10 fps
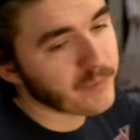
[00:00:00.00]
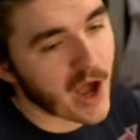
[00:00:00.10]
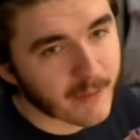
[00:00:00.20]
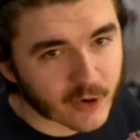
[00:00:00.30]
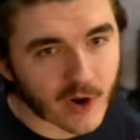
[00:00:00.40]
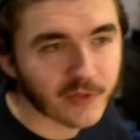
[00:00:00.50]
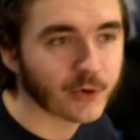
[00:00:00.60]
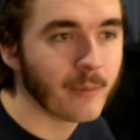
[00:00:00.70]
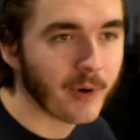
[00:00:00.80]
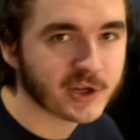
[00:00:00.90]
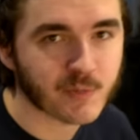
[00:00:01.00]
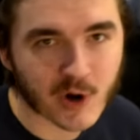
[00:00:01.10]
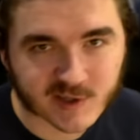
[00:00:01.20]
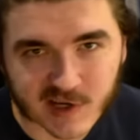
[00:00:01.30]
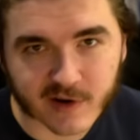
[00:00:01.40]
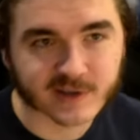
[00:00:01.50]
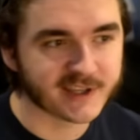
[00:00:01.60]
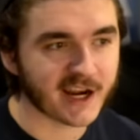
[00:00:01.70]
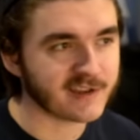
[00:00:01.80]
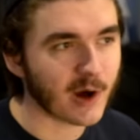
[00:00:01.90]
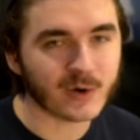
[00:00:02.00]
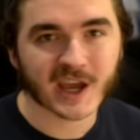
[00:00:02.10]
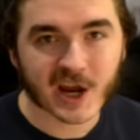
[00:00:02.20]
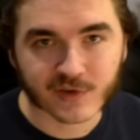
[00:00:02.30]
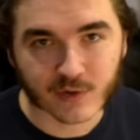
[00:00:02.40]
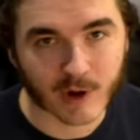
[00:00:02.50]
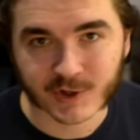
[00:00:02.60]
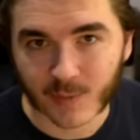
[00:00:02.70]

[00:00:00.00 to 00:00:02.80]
I'm gonna run through a bunch more cereals that I don't care too much